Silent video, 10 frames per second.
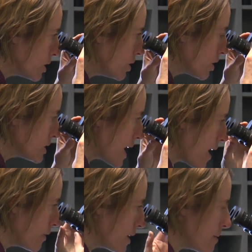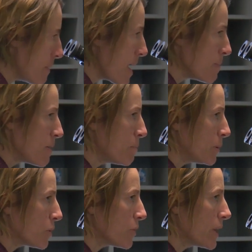you can look down, and it
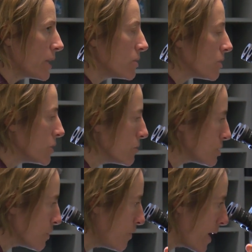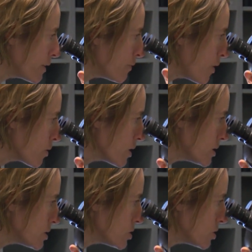may be blurry. You can use the
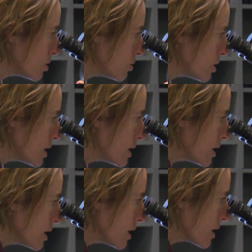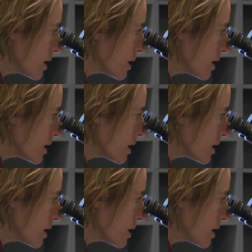fine focus to